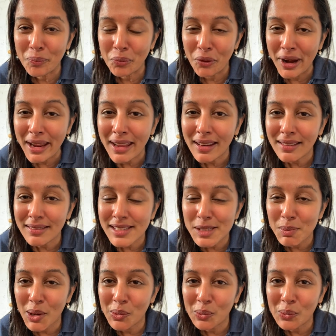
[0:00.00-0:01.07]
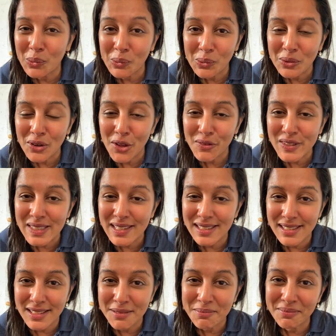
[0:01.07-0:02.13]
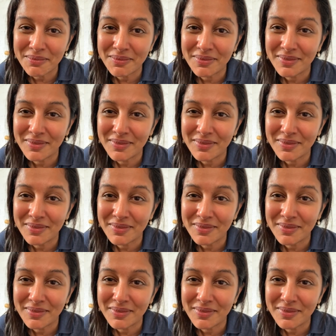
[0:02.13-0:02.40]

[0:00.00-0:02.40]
brain, spinal cord, nervous system.